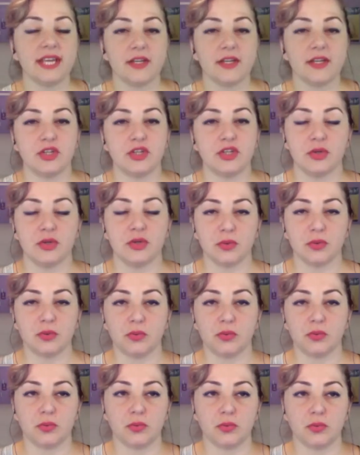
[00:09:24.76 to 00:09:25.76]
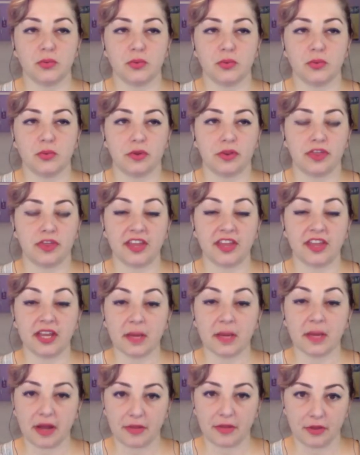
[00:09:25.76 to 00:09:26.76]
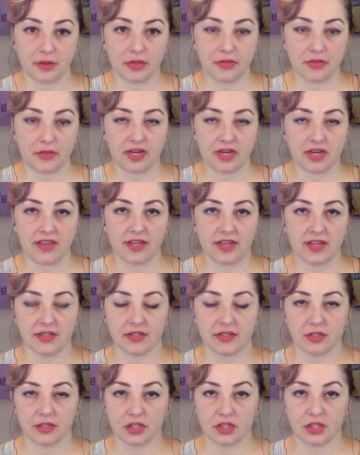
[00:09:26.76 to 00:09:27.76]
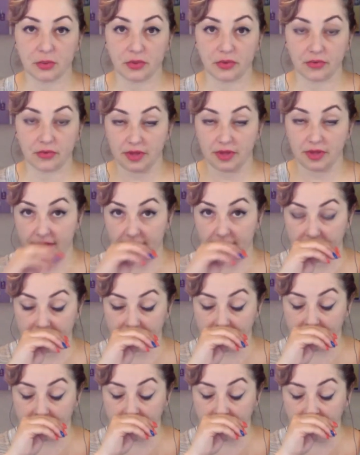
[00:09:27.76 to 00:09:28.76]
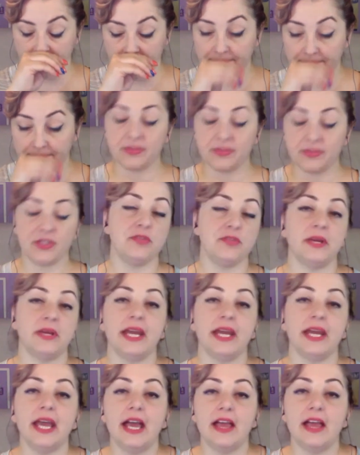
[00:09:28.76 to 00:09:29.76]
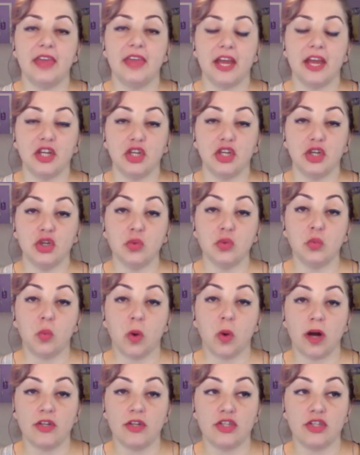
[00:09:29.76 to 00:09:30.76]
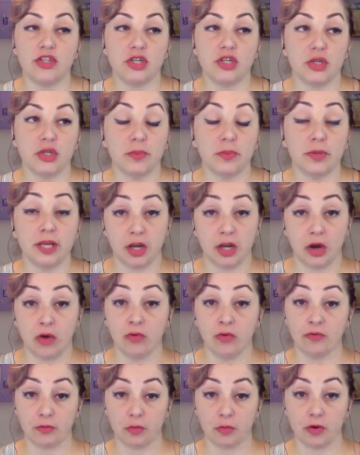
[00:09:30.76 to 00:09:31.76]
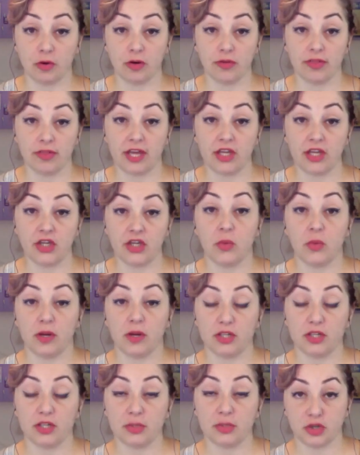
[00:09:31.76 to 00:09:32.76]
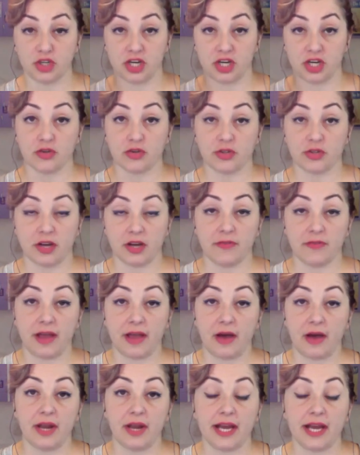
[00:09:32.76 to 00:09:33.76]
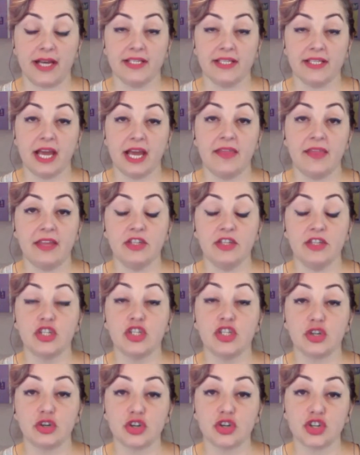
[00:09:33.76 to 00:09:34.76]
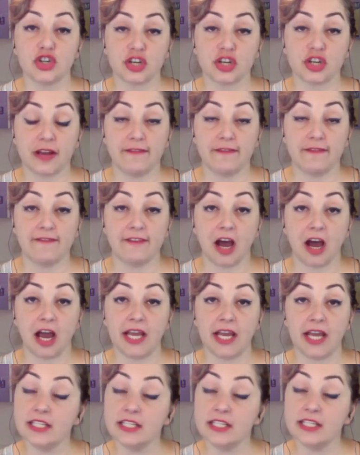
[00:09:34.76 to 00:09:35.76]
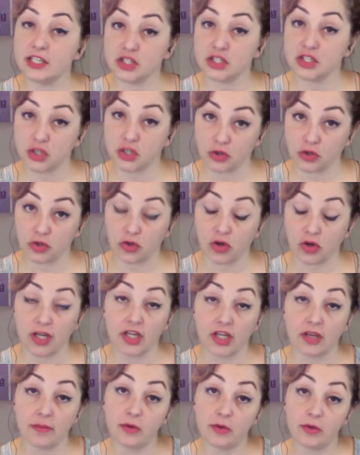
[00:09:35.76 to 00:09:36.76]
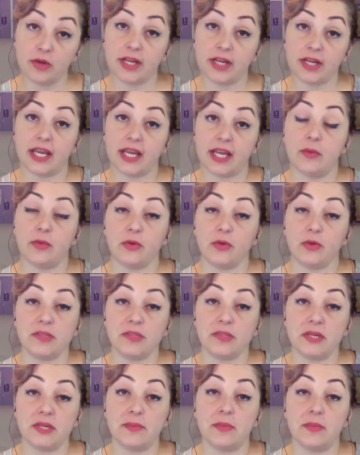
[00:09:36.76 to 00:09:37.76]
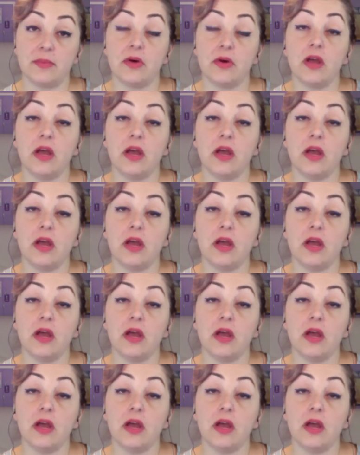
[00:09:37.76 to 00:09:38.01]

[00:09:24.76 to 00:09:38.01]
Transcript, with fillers: to think about the three things, the two or three things, excuse me, that you want to be known for, that you want to project yourself out as, and then search and find and circle and communicate with those people